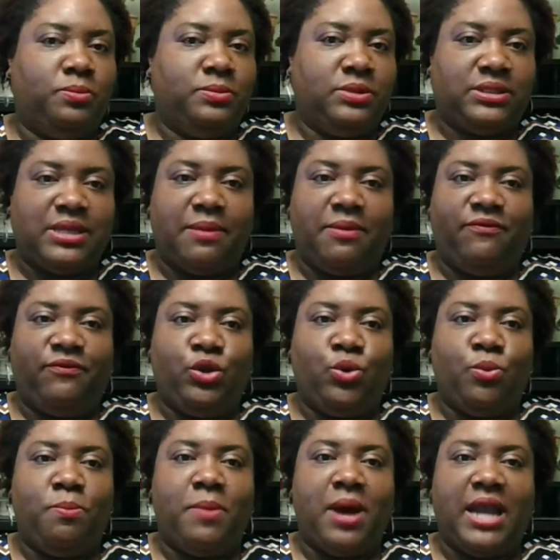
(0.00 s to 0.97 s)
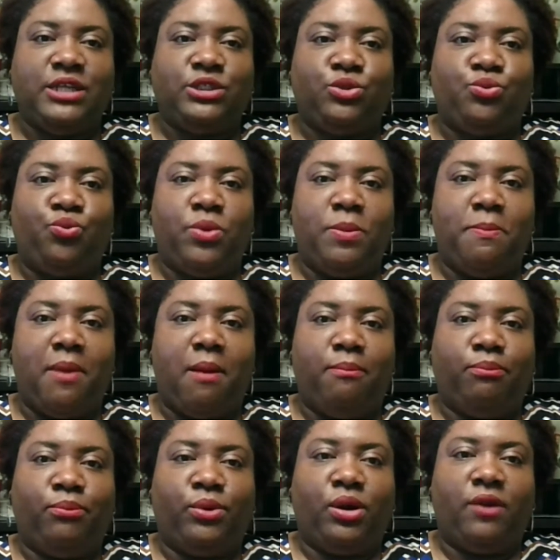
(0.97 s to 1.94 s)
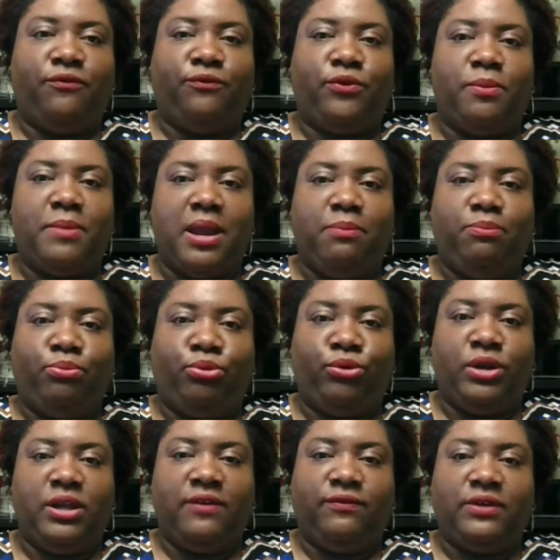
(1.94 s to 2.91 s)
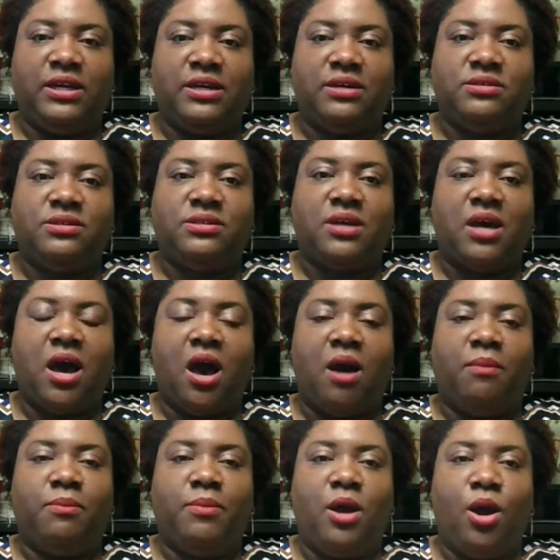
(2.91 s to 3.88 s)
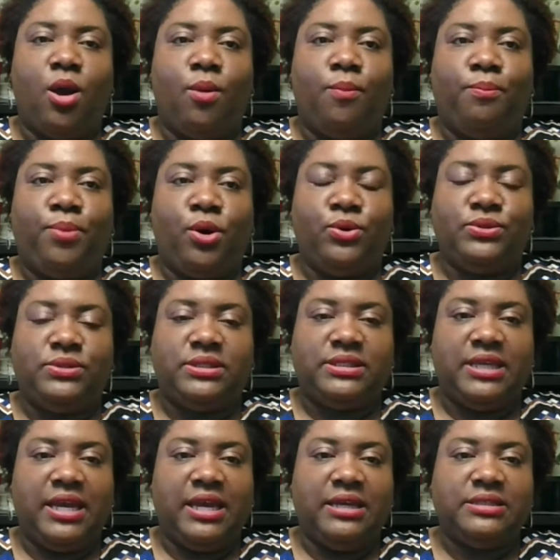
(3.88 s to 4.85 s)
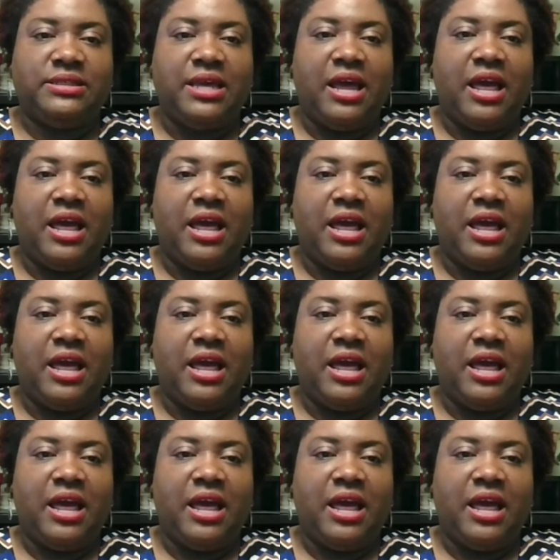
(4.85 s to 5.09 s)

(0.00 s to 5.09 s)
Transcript: some of you might remember from my previous postings